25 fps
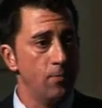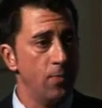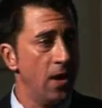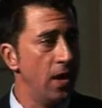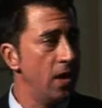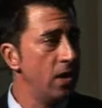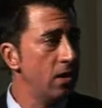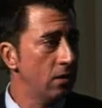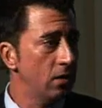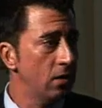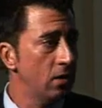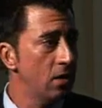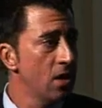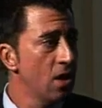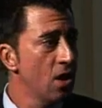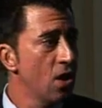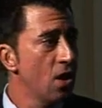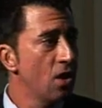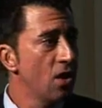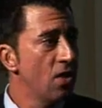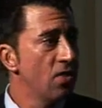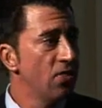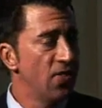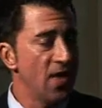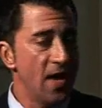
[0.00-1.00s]
payer
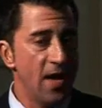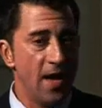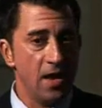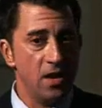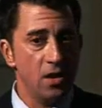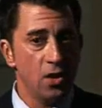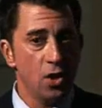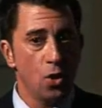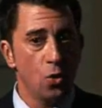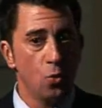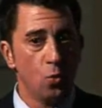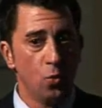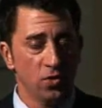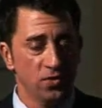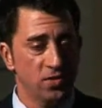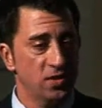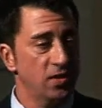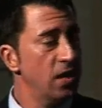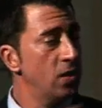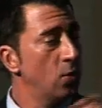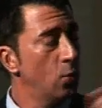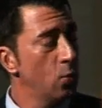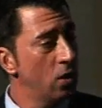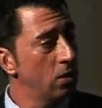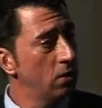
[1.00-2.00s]
that will
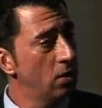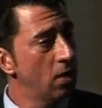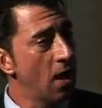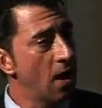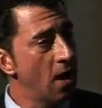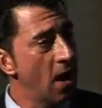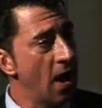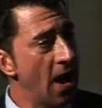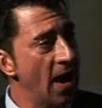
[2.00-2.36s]
say, well,